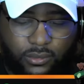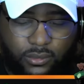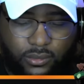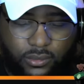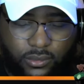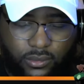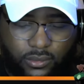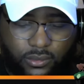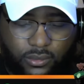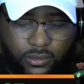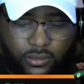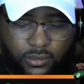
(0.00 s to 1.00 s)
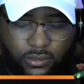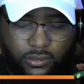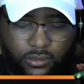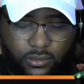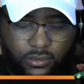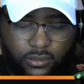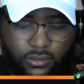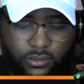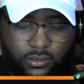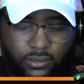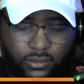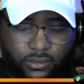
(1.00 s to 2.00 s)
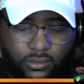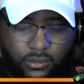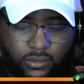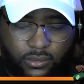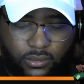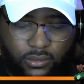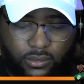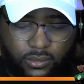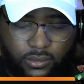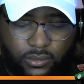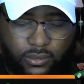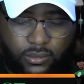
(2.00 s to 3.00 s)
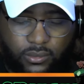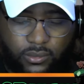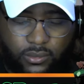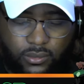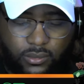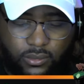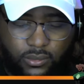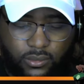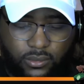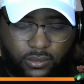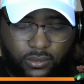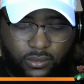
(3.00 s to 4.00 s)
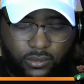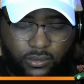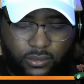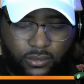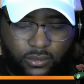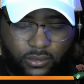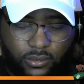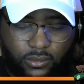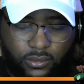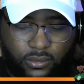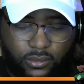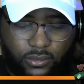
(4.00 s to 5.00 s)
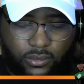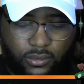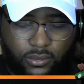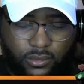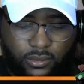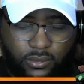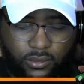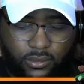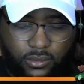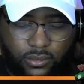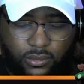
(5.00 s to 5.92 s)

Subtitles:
This person isn't speaking.